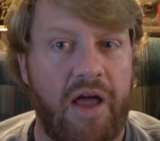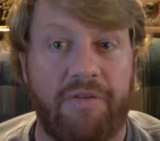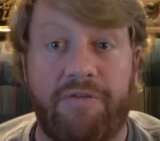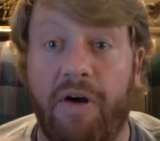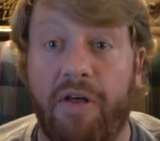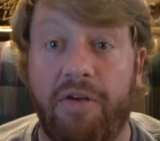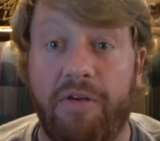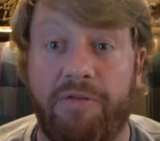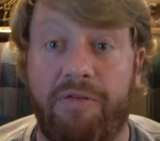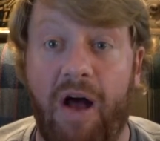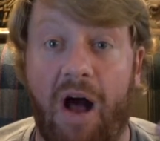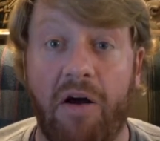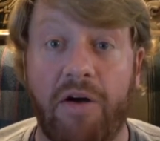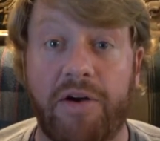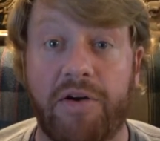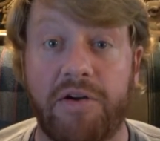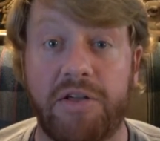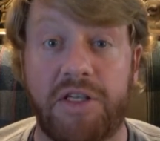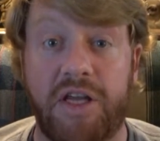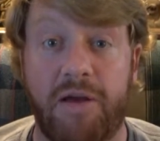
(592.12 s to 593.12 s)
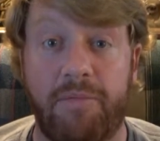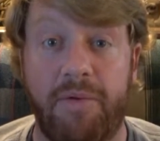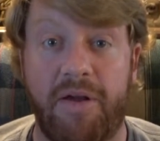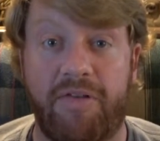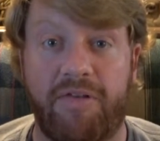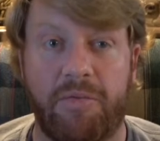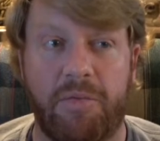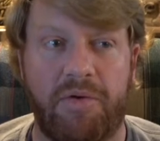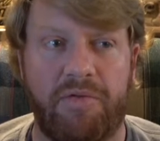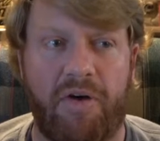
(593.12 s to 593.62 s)
If other Falconers give me
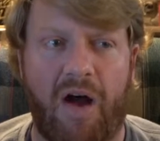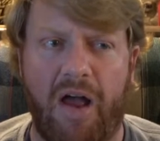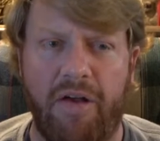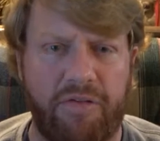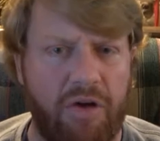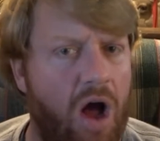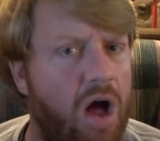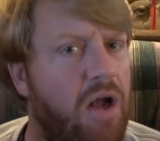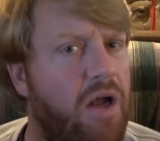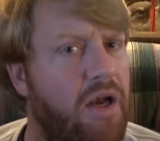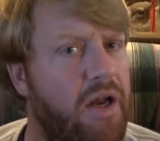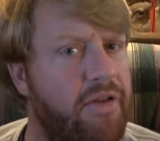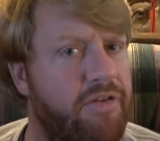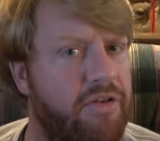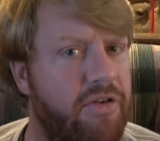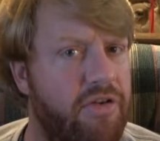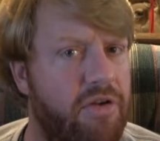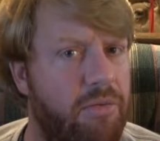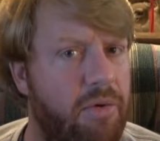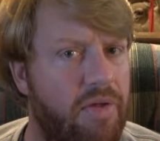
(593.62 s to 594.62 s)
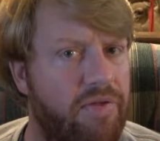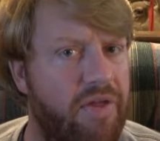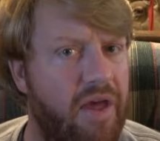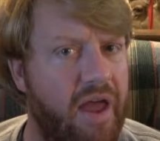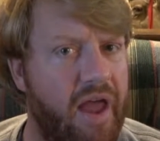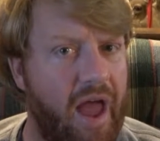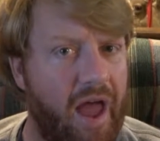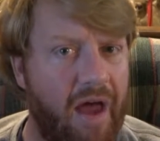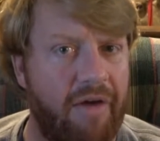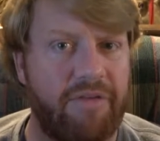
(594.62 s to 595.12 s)
some advice, I'll listen to what
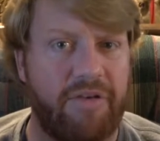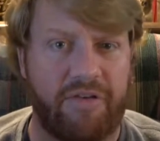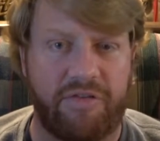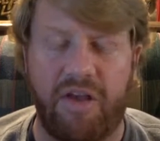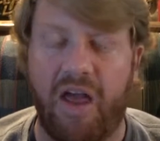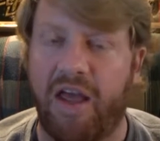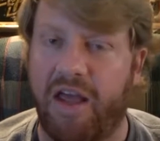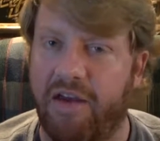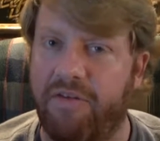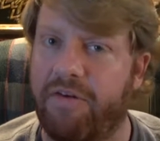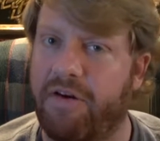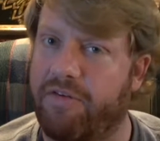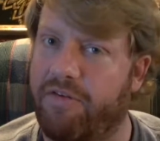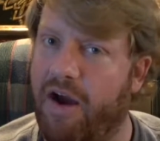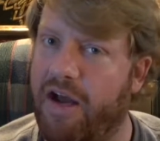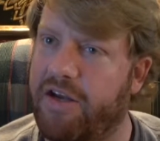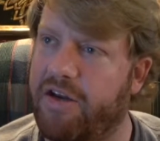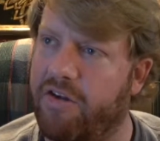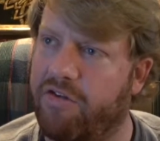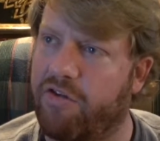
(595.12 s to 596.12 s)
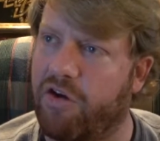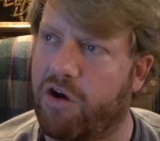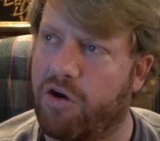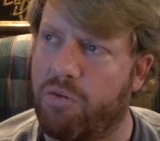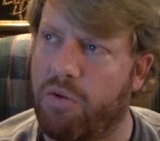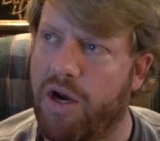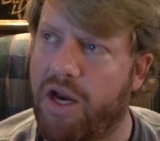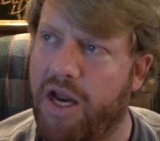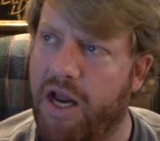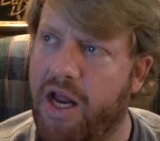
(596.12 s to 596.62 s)
they have to say, even if I
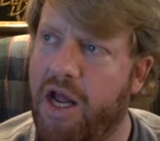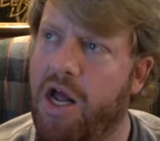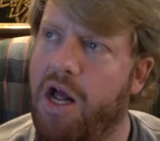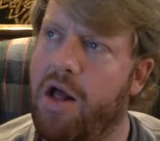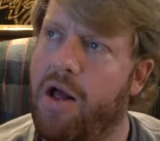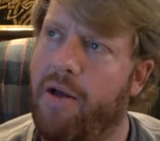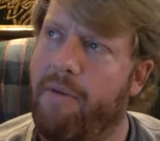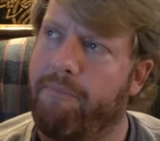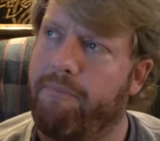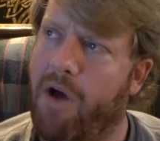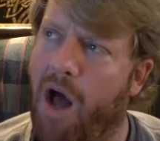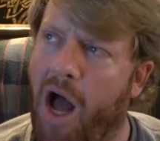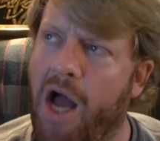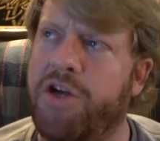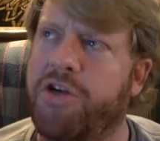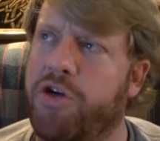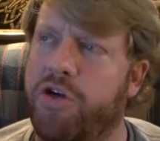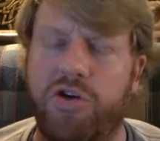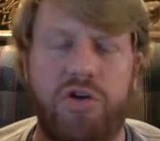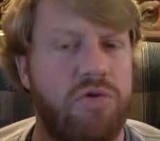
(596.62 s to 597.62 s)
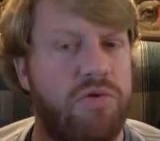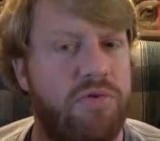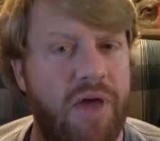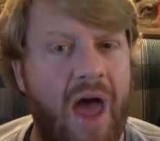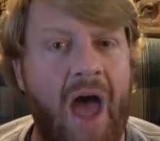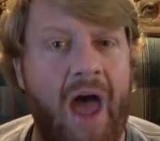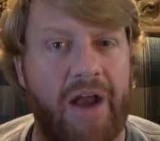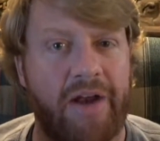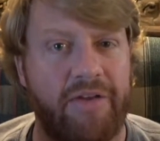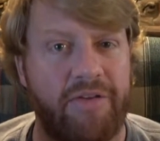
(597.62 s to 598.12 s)
disagree. I should do
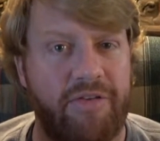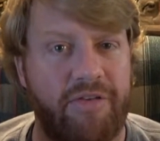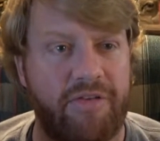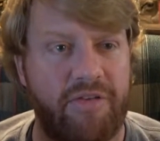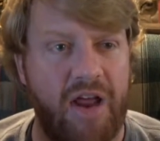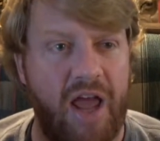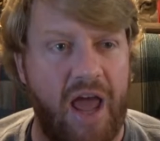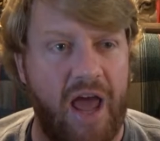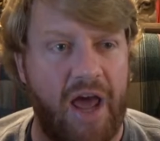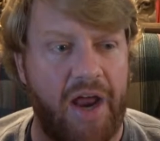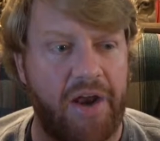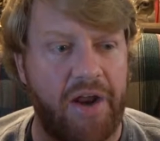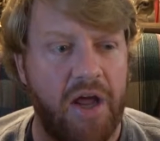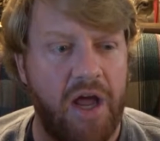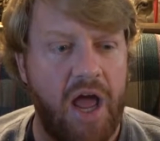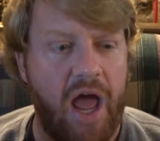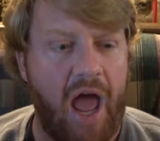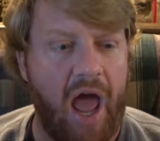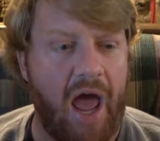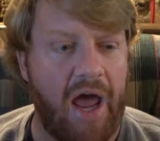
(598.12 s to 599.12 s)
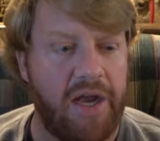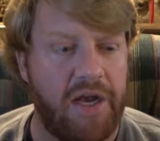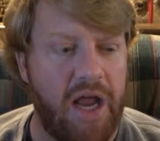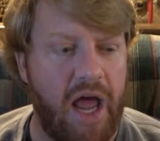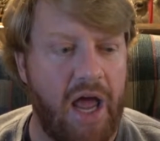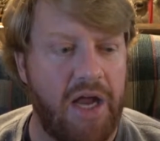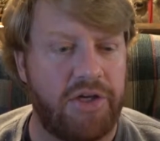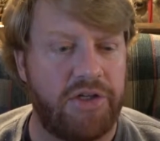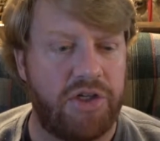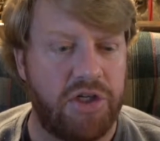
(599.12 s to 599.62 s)
that instead and,
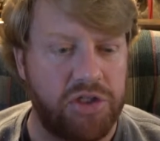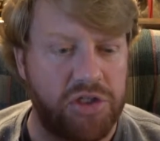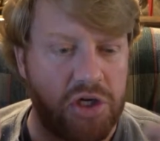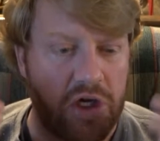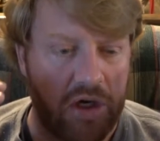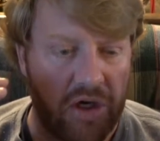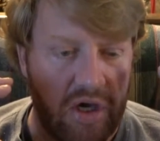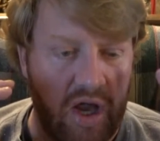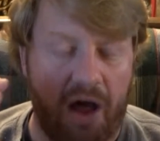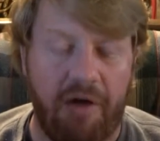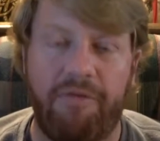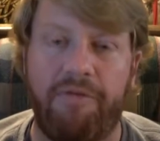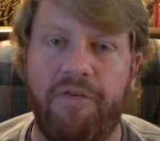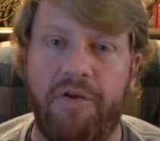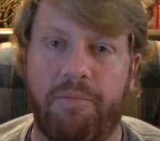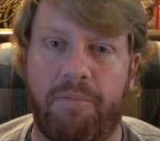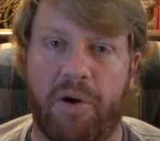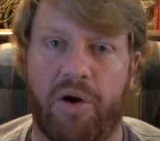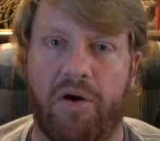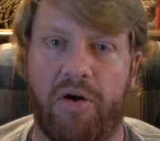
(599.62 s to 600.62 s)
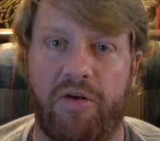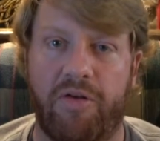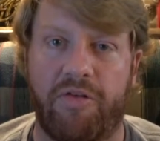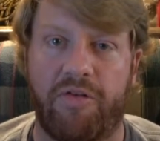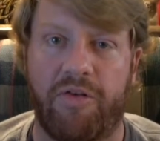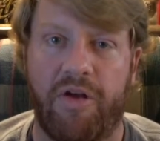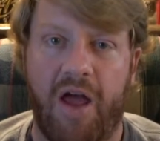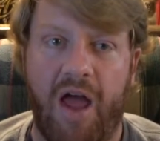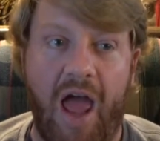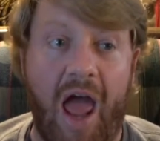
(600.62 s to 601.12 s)
and just love the
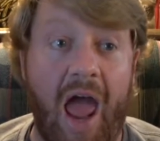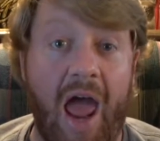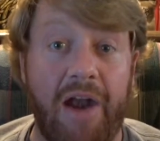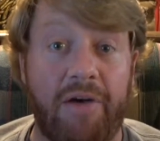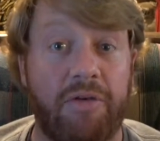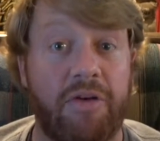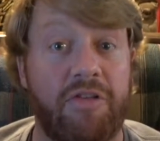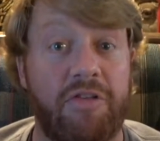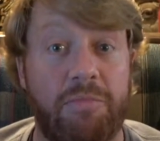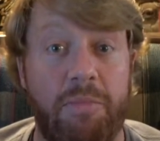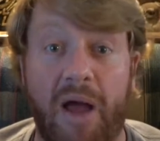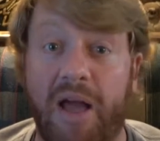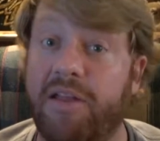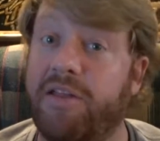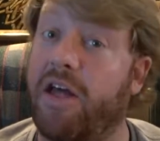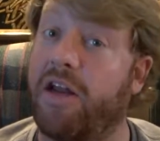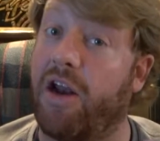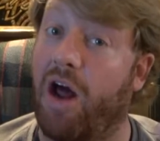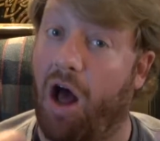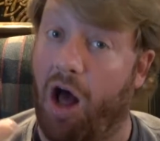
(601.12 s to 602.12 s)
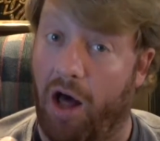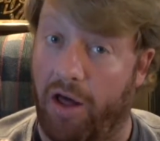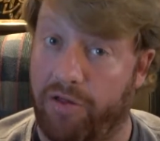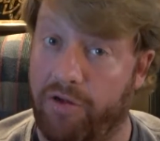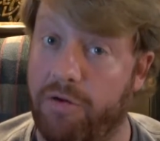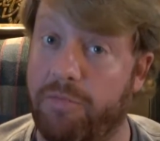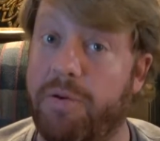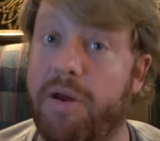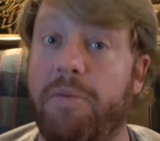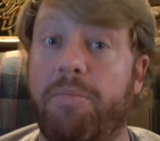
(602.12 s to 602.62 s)
birds and respect that
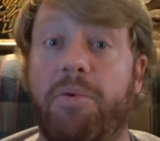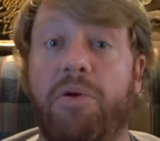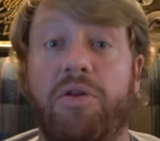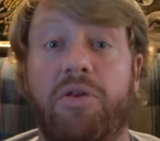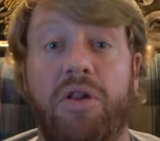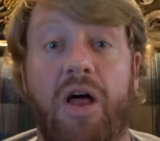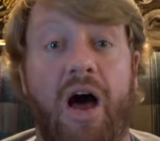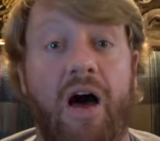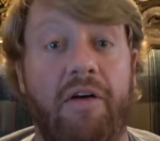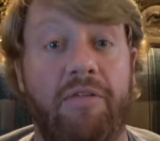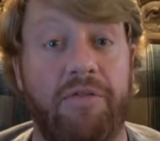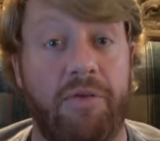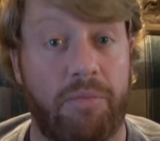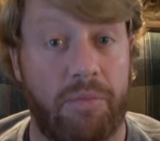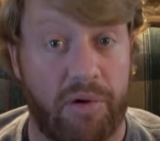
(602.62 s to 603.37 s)
other people love the